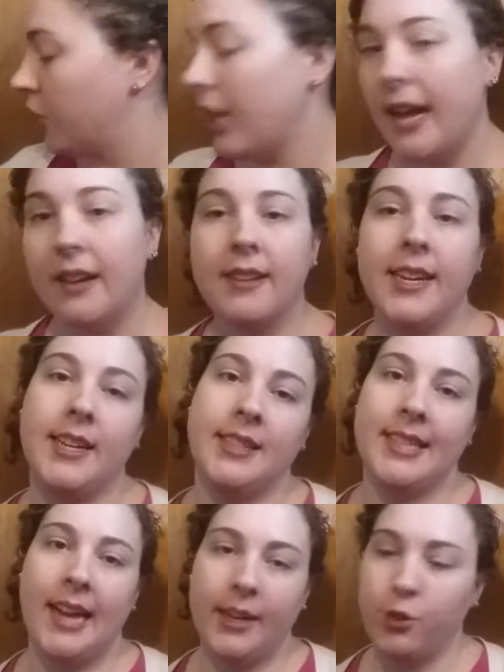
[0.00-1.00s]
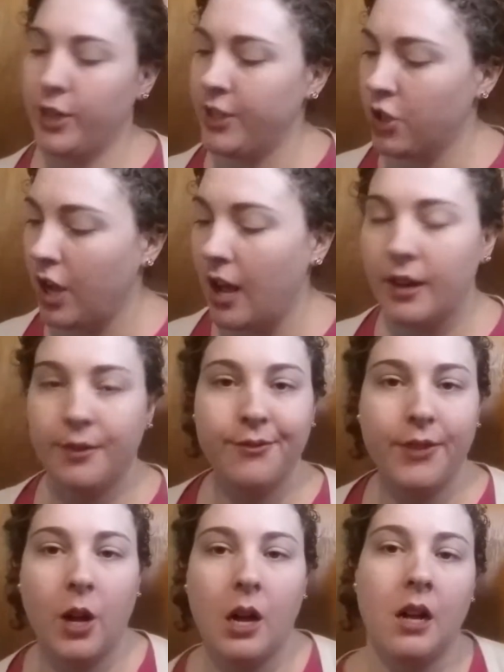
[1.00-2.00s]
Chatelaine's Hydrangea Autumn
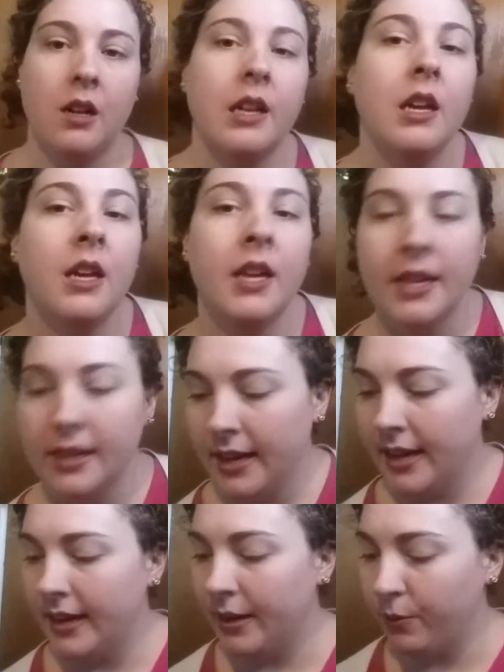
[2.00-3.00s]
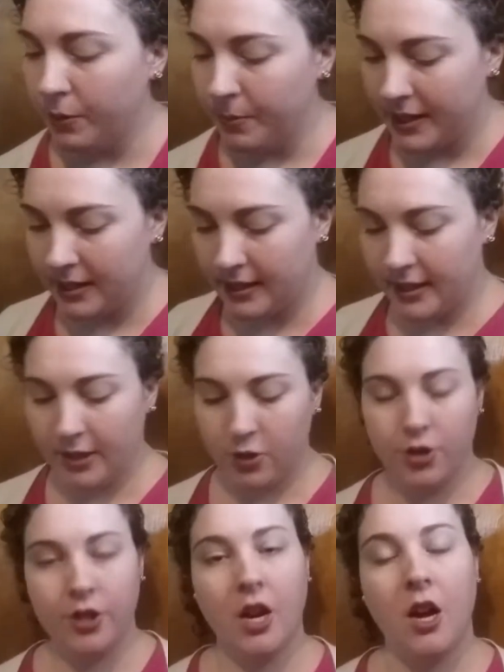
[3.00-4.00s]
Fog. And it will be
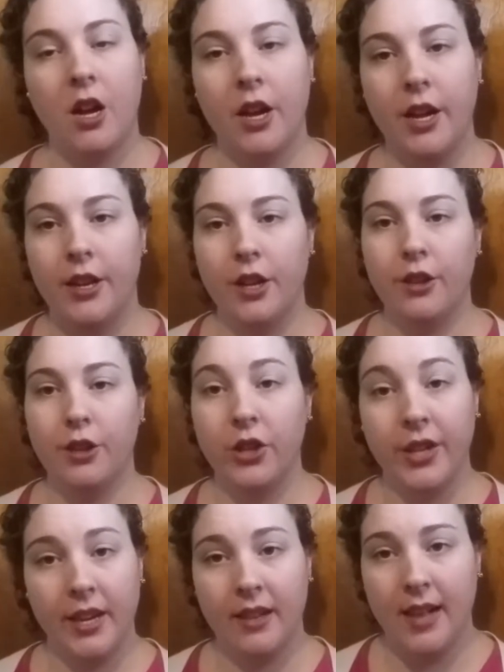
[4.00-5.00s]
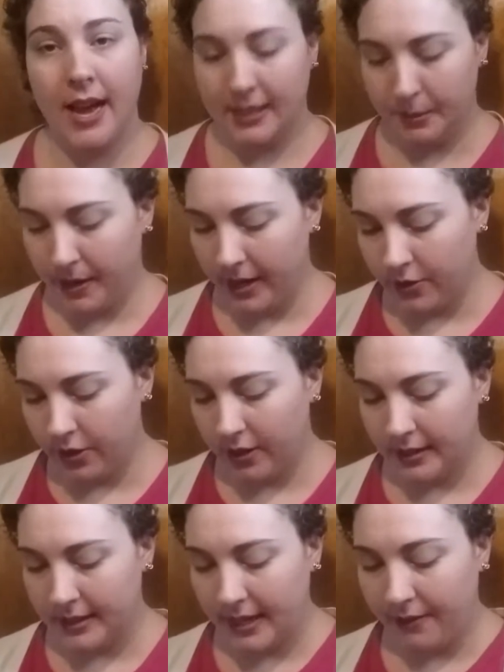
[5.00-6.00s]
stitched on Looking Glass by Under
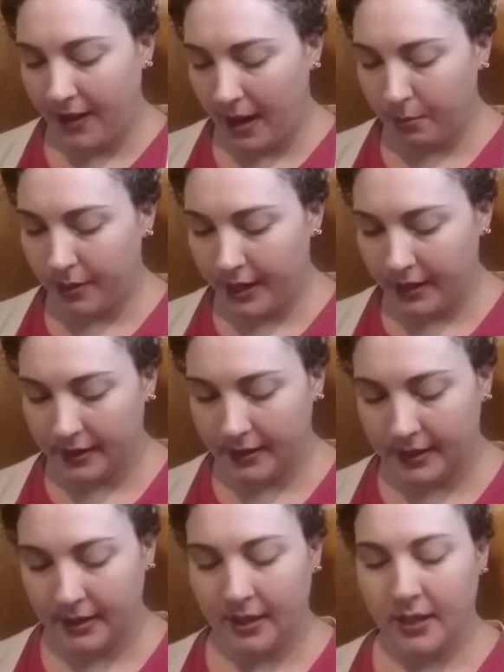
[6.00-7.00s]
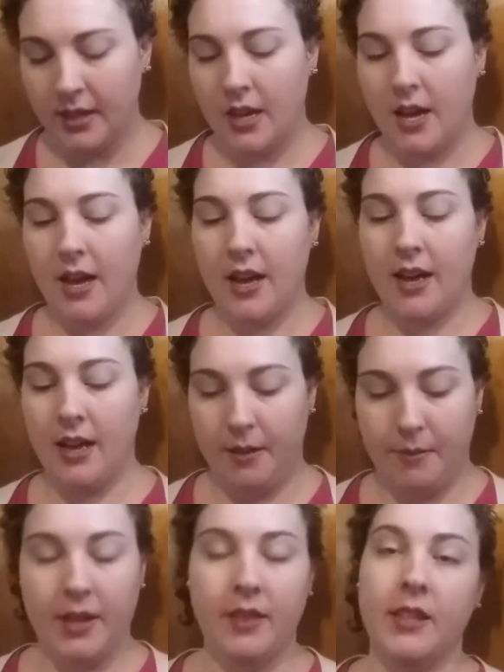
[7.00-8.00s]
the Sea Fabrics.
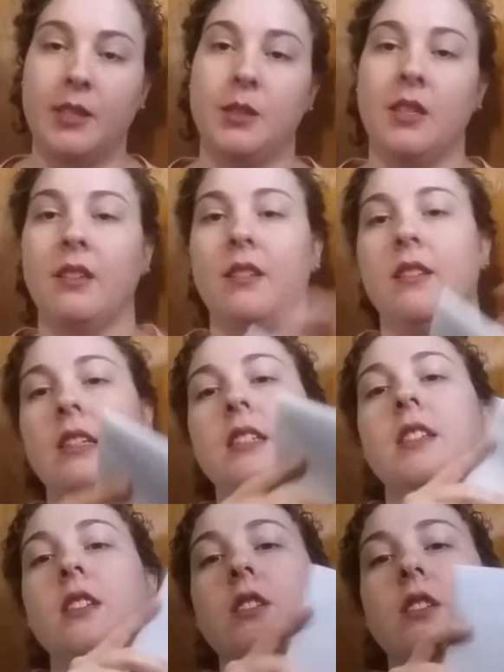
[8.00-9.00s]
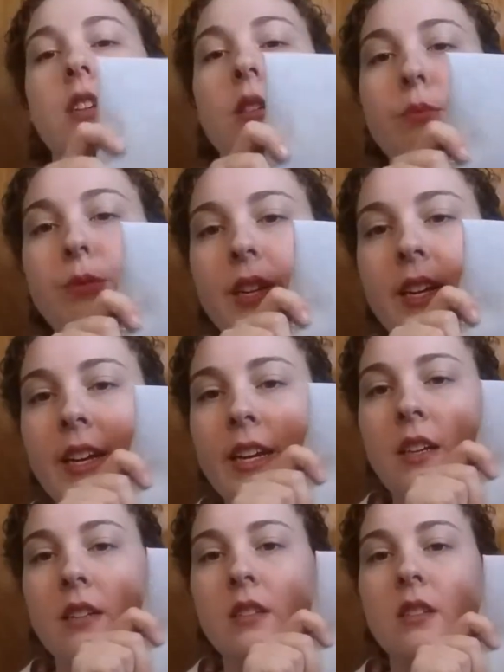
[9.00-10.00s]
And this is so
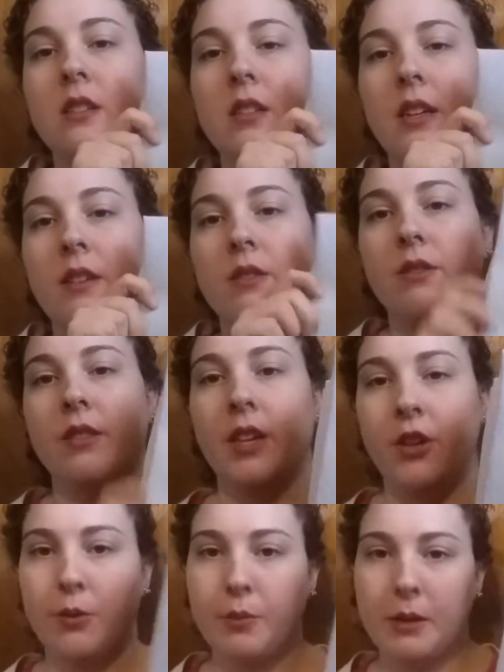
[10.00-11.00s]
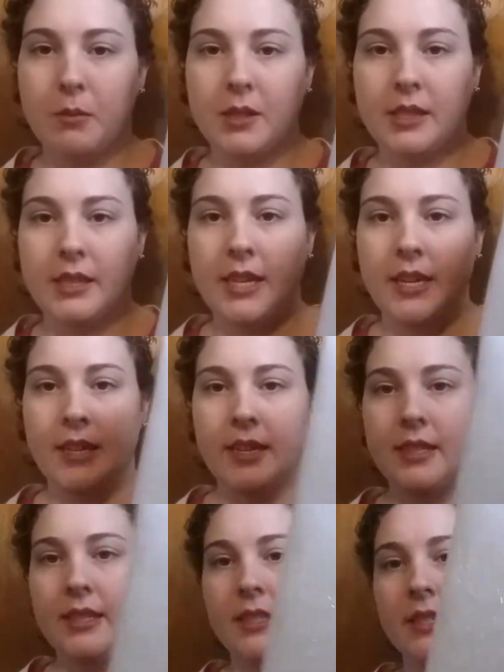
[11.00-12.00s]
pretty. I don't think you'll be able to see it.
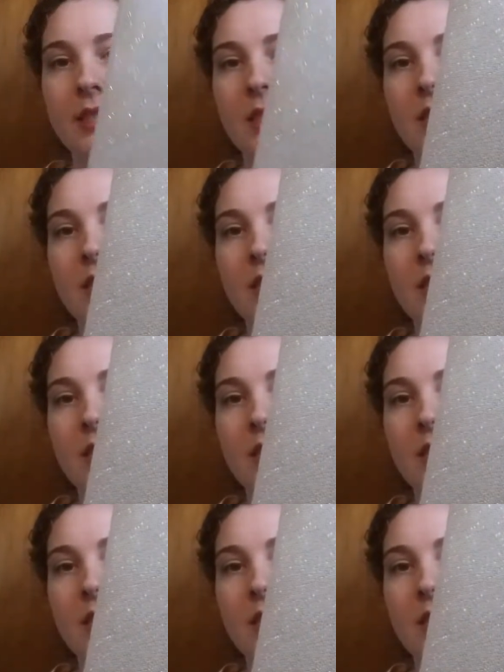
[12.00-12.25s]
It's,